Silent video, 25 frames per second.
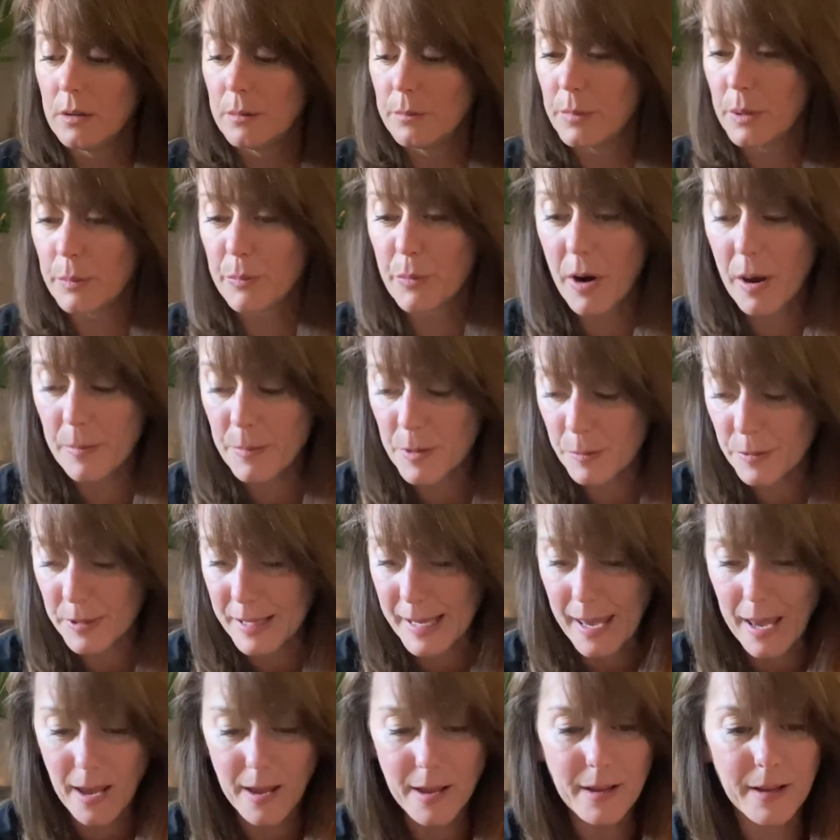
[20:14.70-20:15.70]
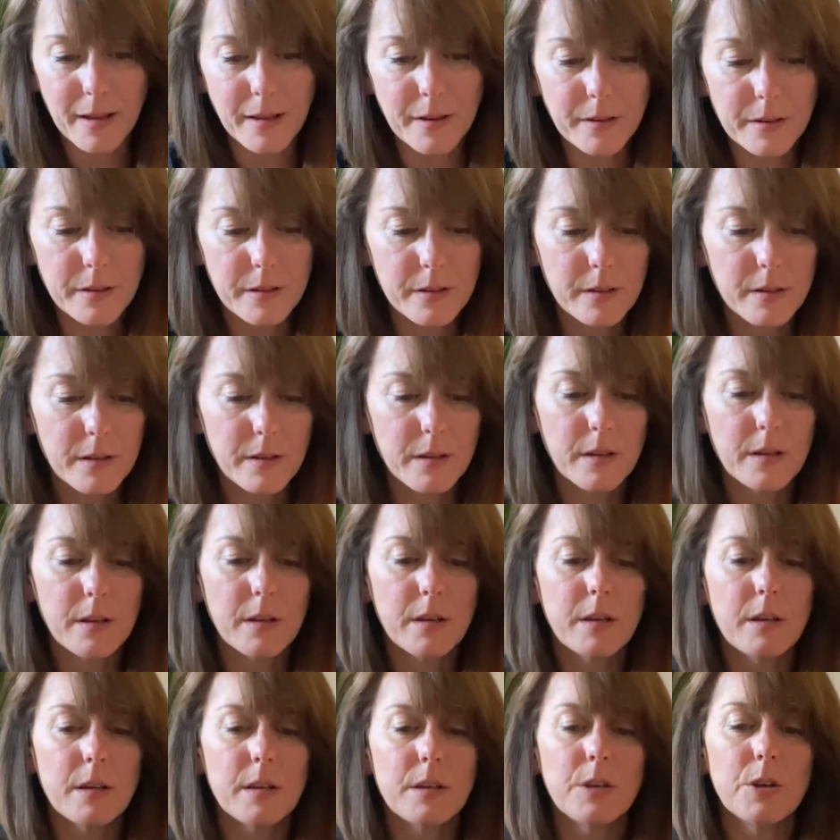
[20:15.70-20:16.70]
but probably
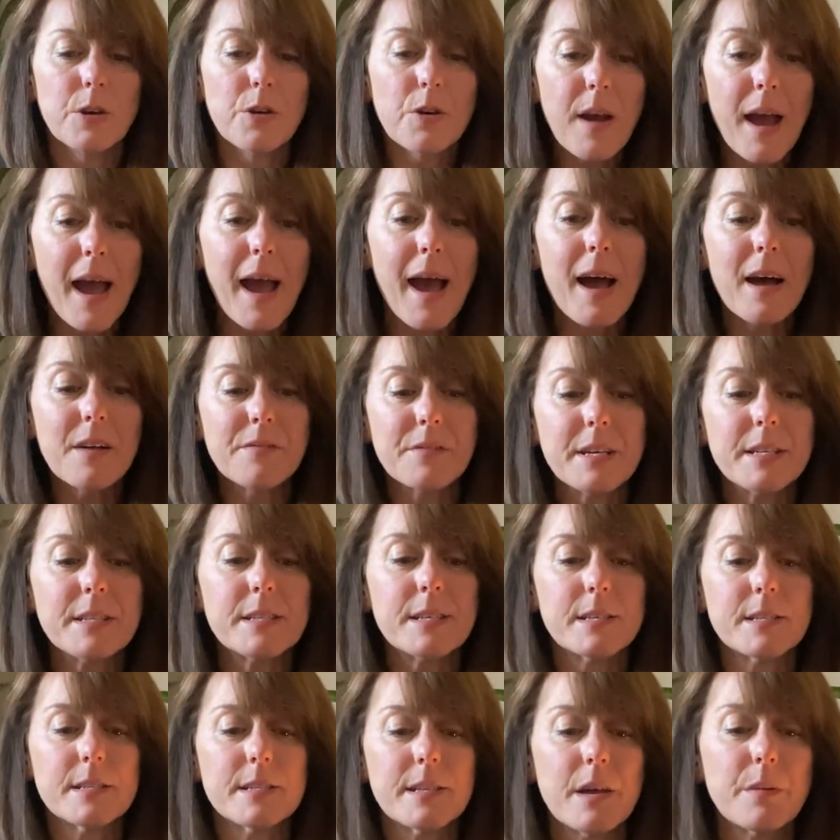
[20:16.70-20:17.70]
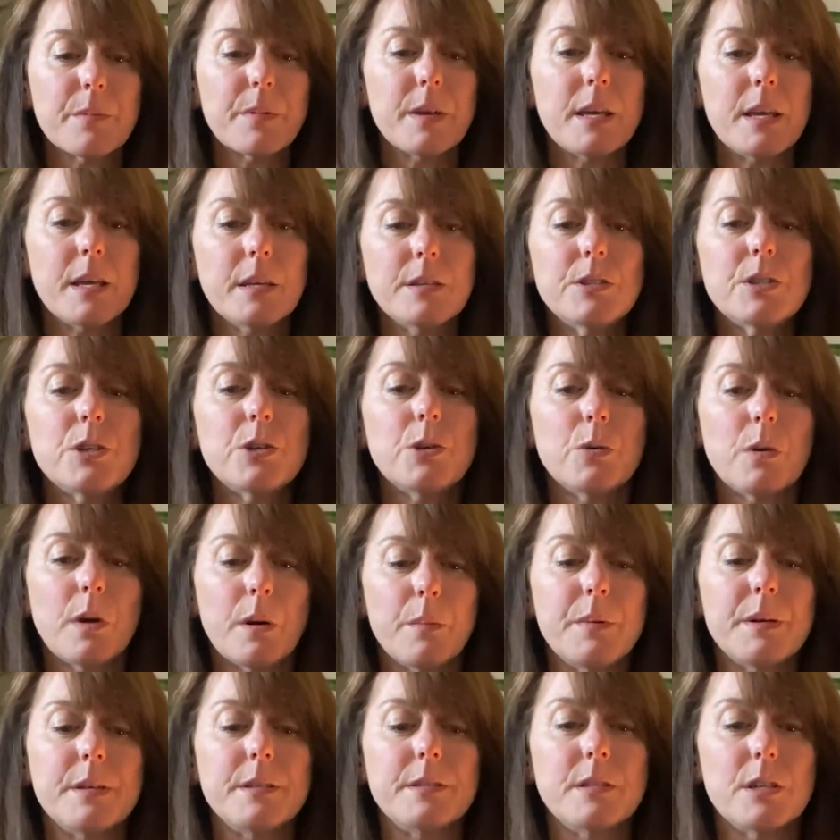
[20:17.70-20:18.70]
you're having to step into a
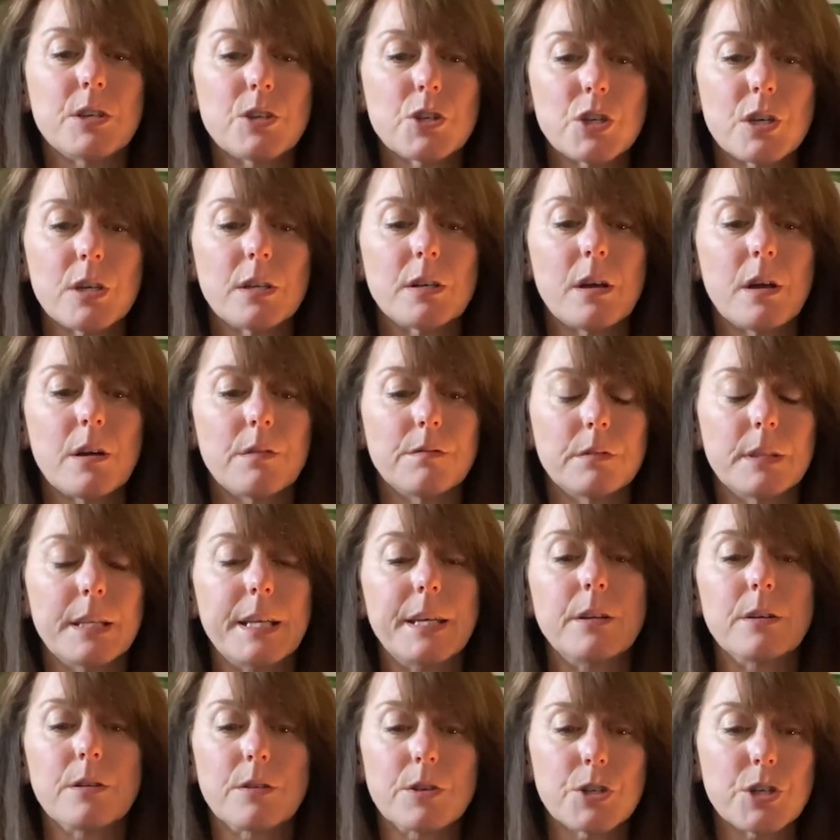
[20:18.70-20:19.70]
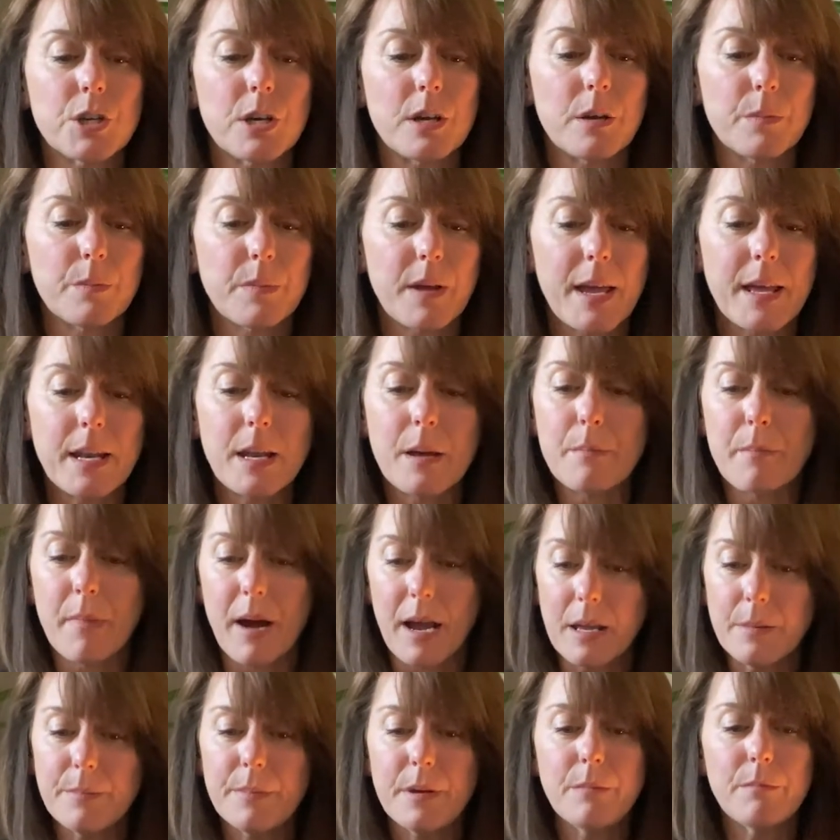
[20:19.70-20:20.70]
position of leadership, and it
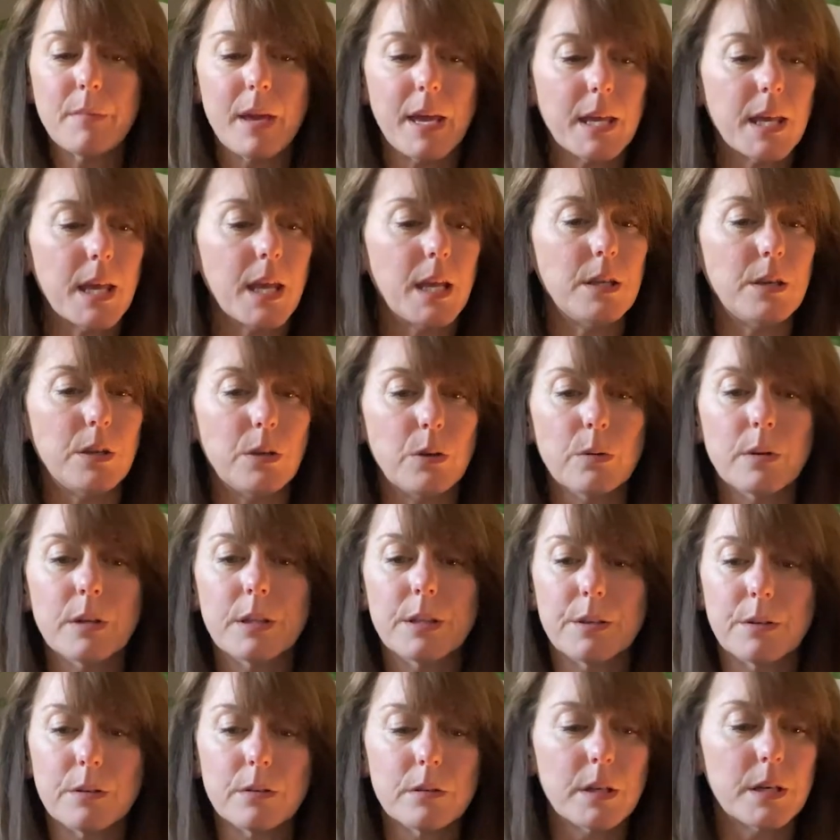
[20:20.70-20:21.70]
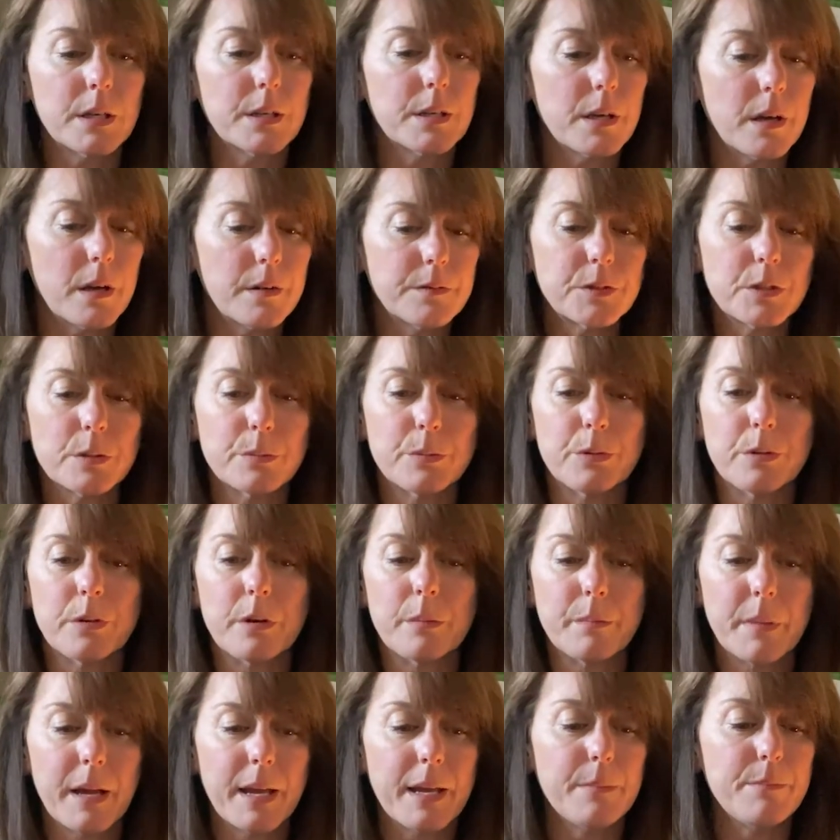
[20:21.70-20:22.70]
might be making you a little uncomfortable.
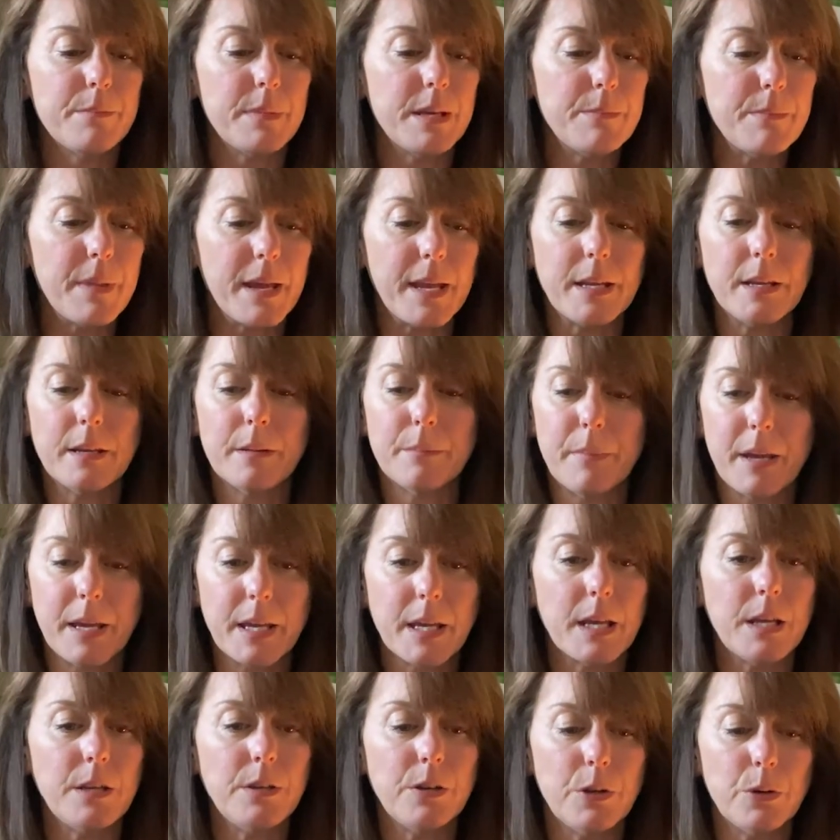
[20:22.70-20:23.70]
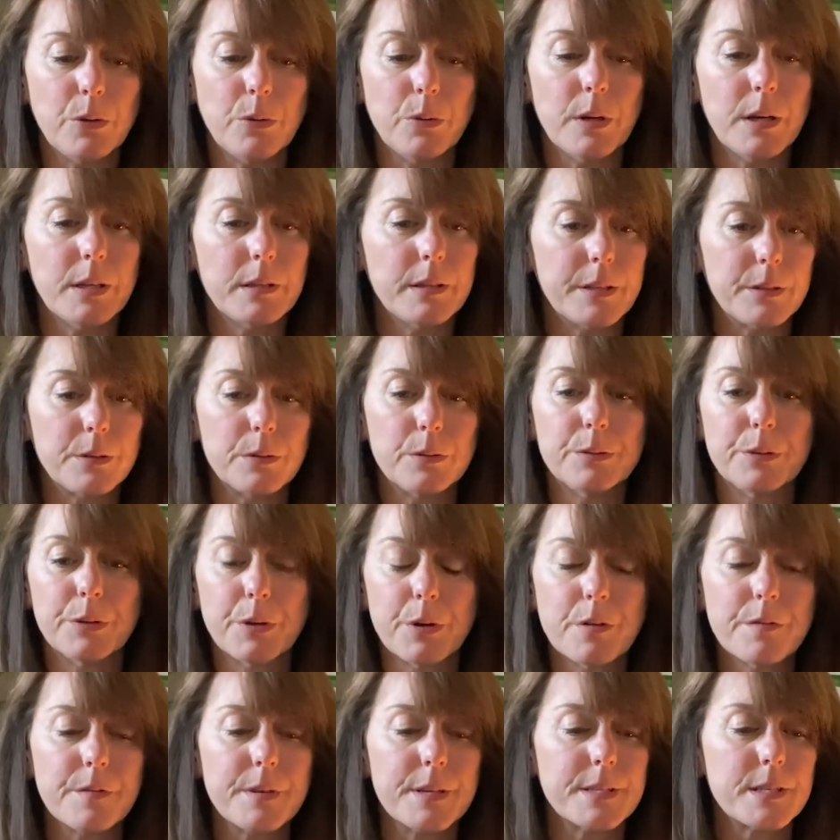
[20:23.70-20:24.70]
It might be making you a little
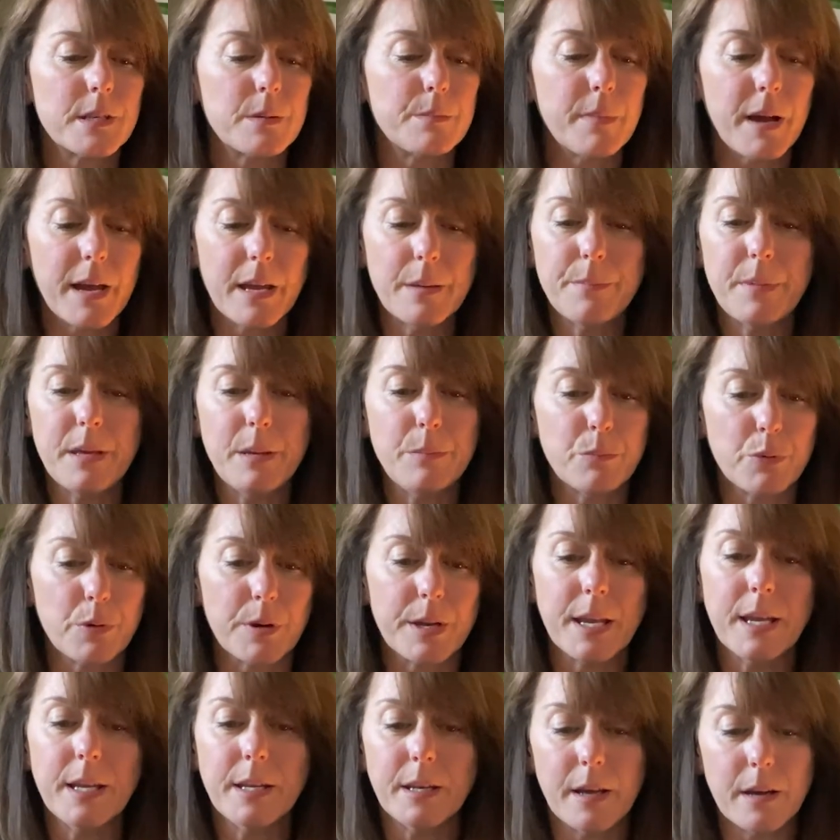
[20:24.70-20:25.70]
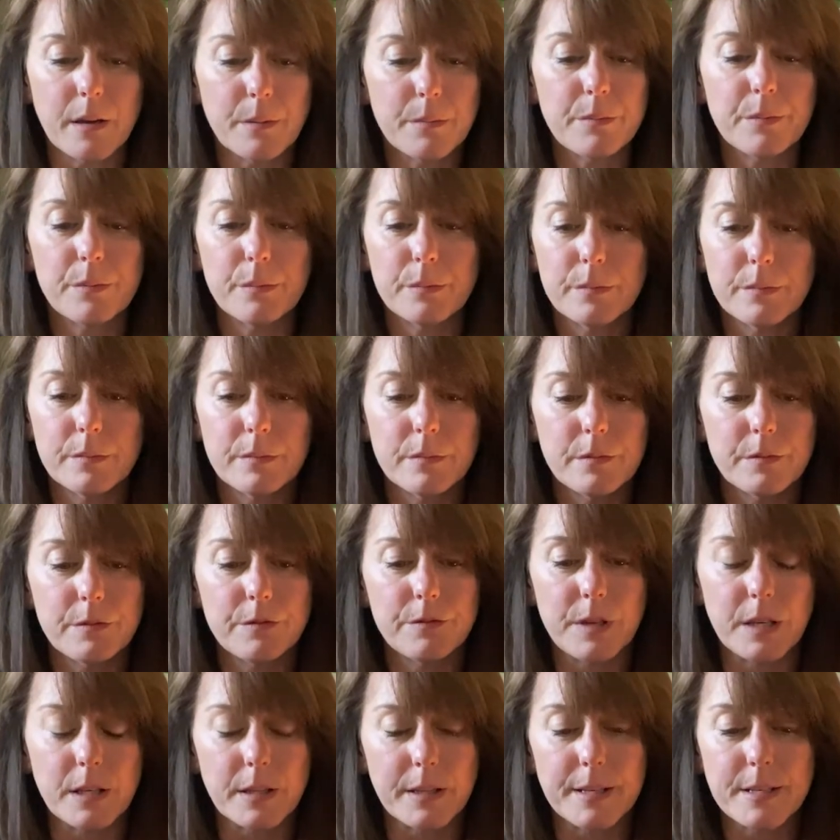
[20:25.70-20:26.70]
nervous. It might be bringing up
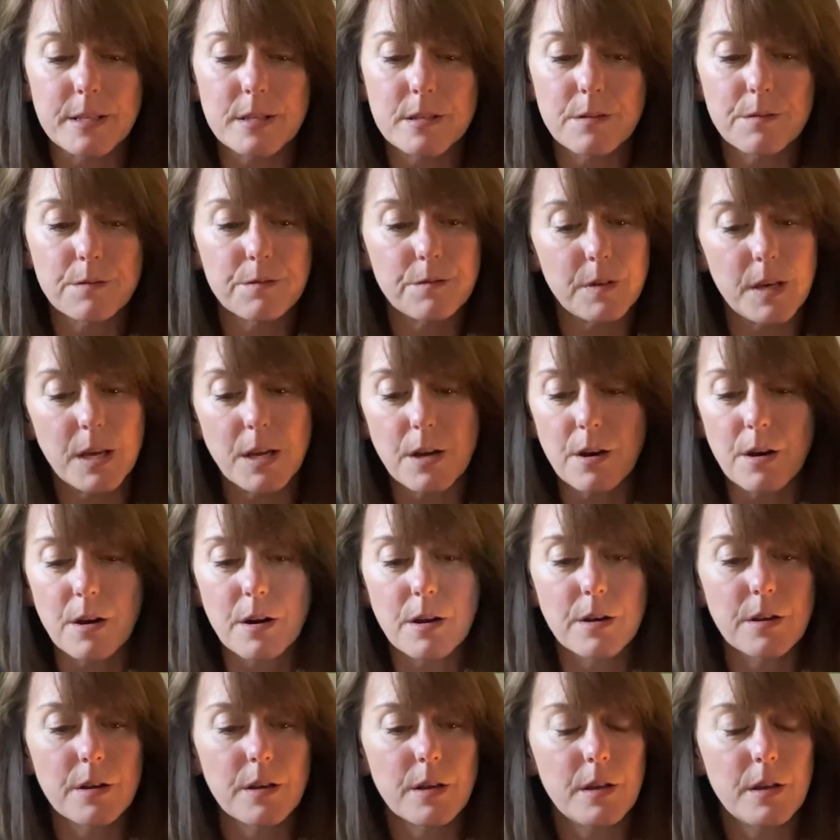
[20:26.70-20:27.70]
feelings of fear.